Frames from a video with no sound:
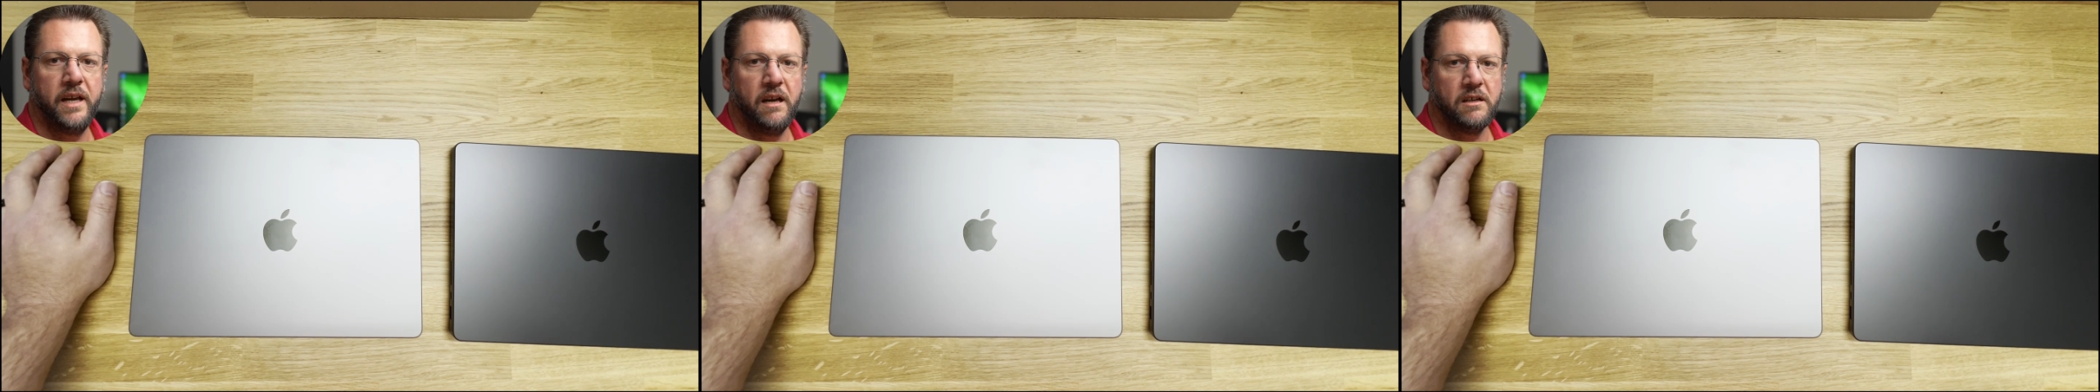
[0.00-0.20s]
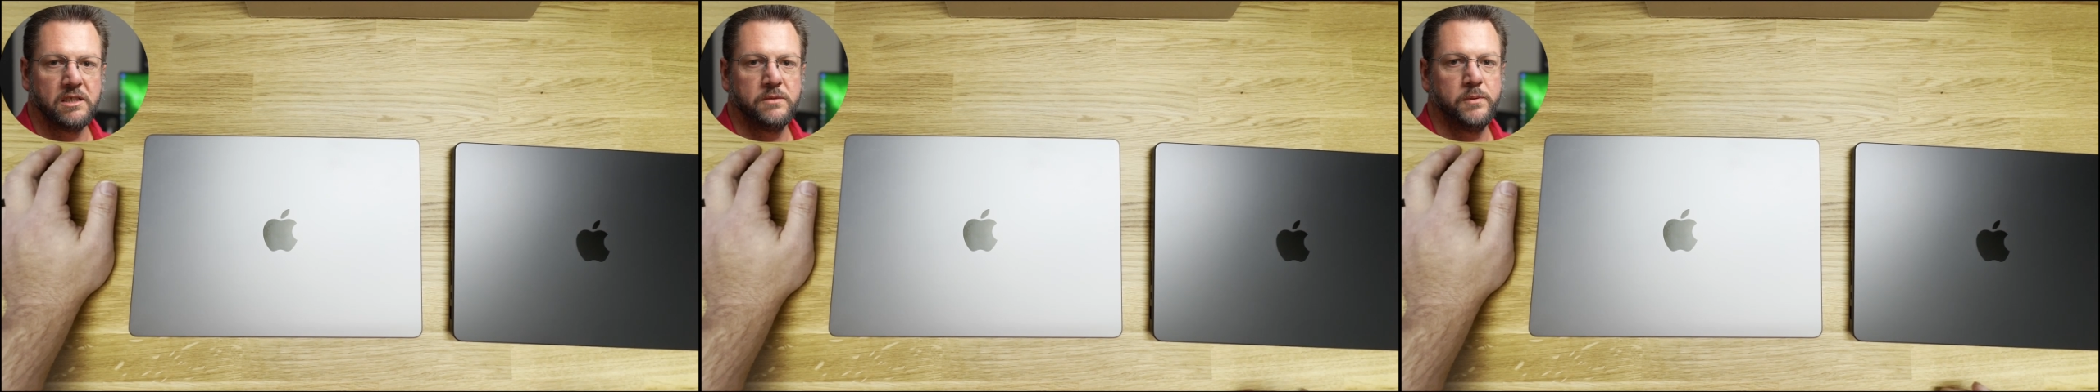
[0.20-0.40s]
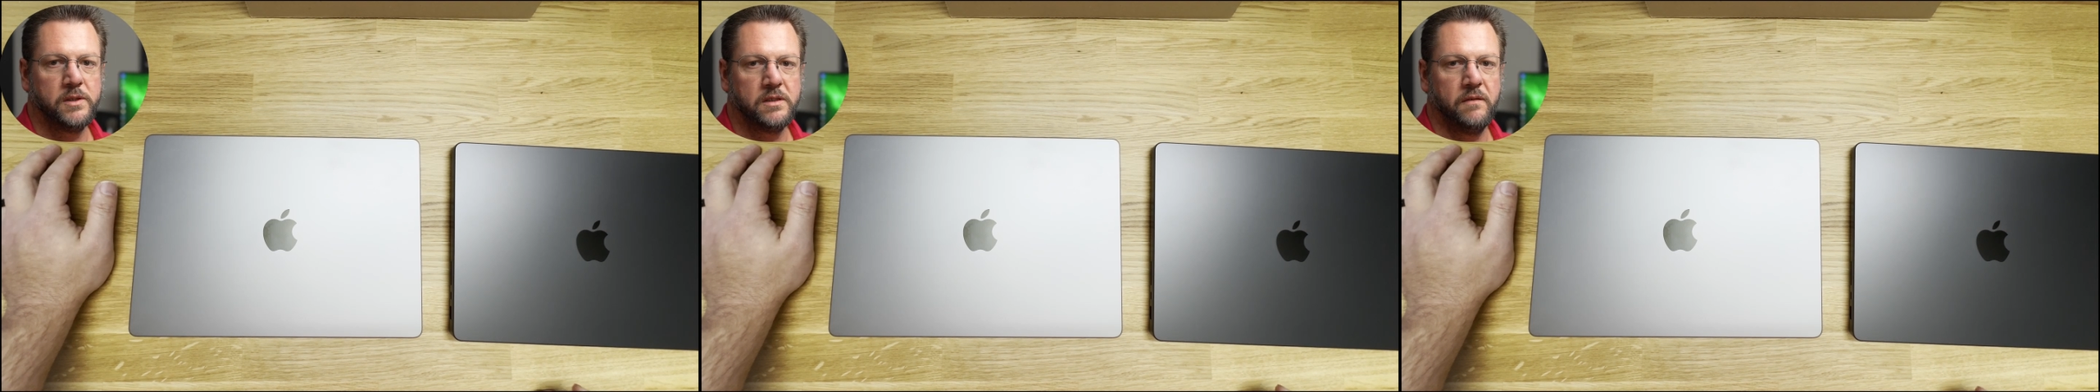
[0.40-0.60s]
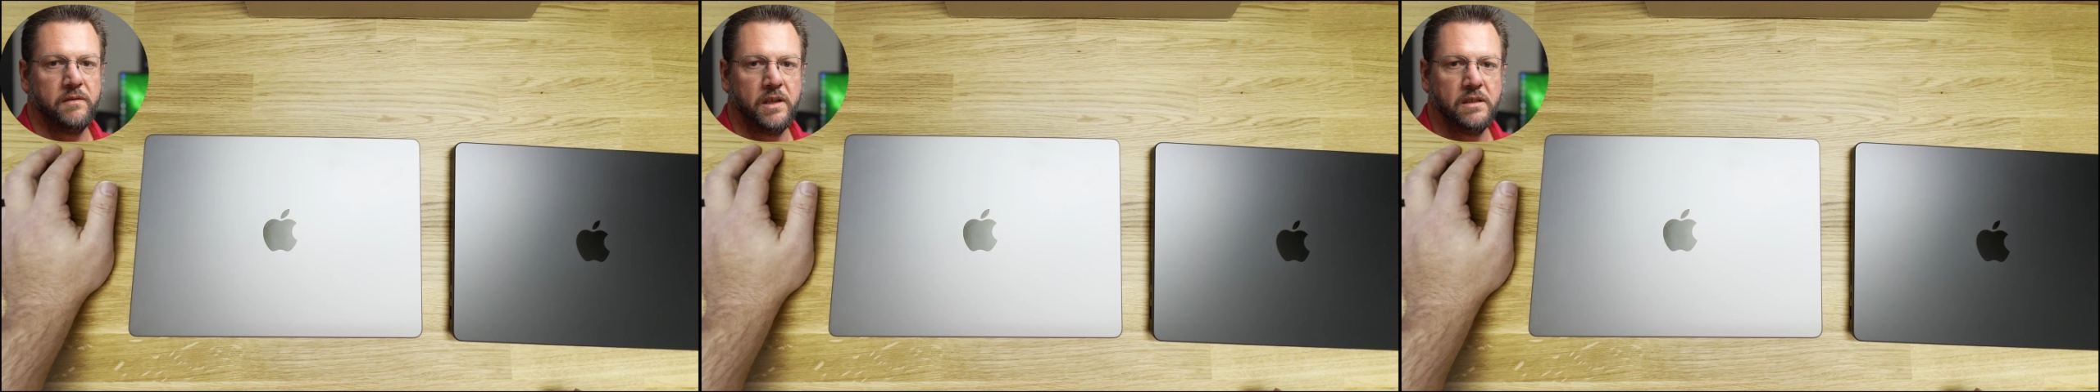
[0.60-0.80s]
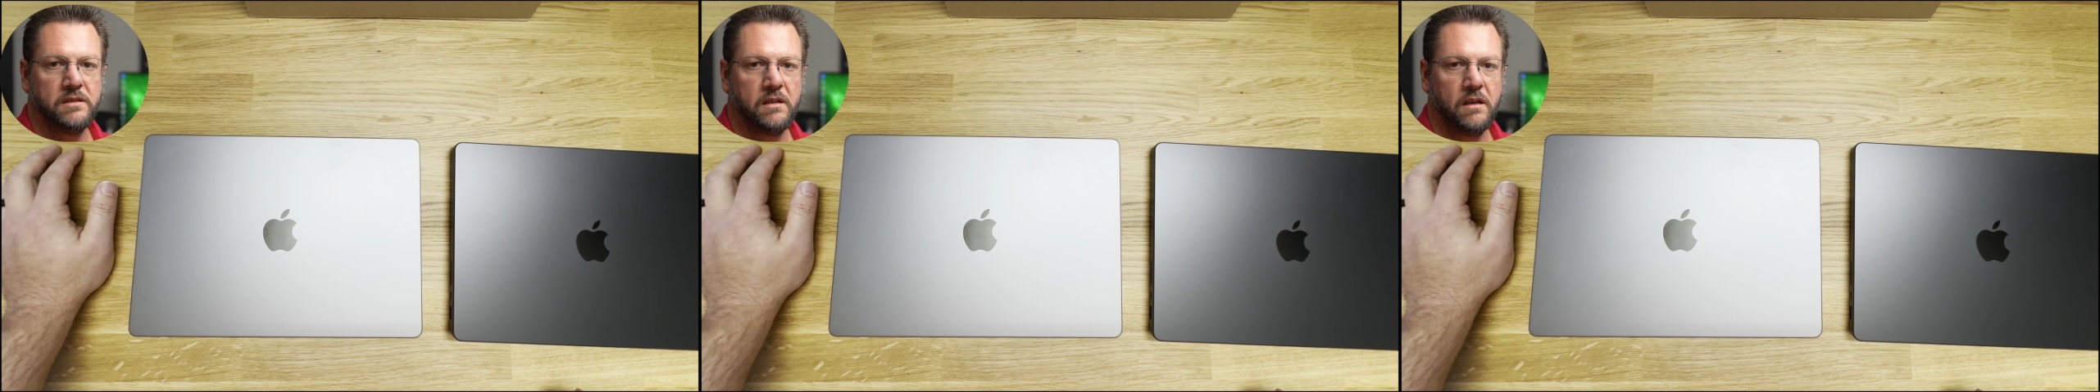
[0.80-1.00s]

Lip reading: how expensive these